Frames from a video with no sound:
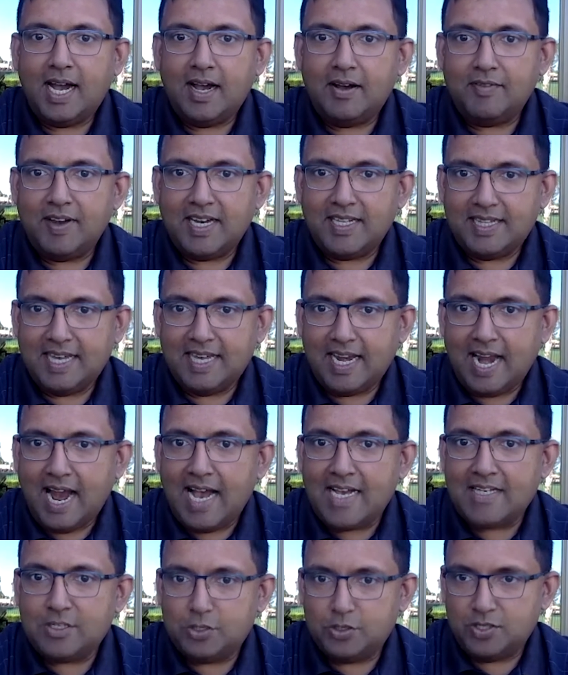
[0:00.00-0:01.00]
where they're
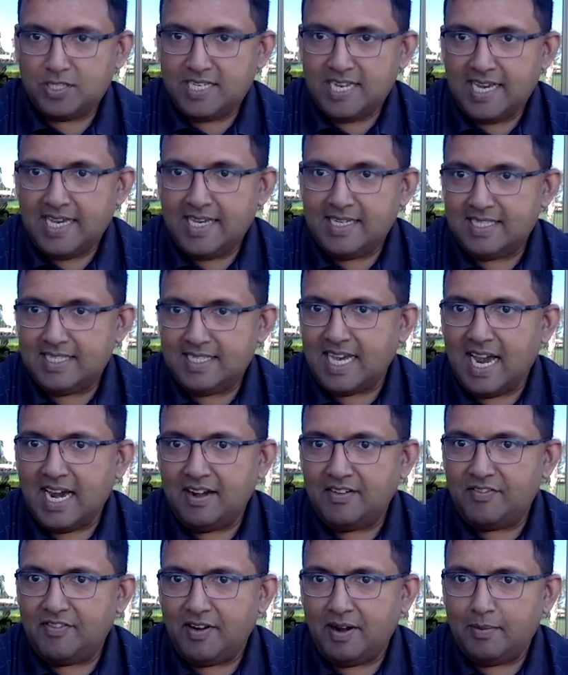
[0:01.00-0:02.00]
asked to stay
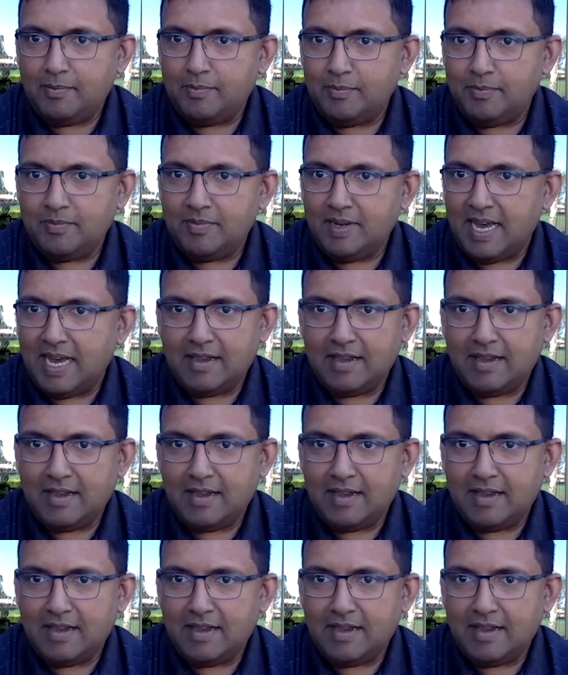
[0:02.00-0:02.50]
inside from